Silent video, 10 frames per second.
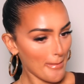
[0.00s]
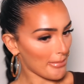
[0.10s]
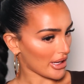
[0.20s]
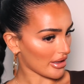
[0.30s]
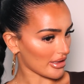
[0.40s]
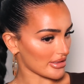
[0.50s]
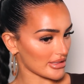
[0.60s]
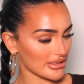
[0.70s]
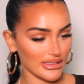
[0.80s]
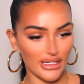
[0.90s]

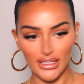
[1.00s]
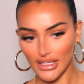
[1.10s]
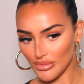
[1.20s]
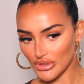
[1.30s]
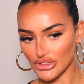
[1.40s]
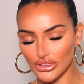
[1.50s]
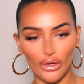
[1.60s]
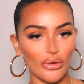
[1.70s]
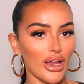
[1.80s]
because it was so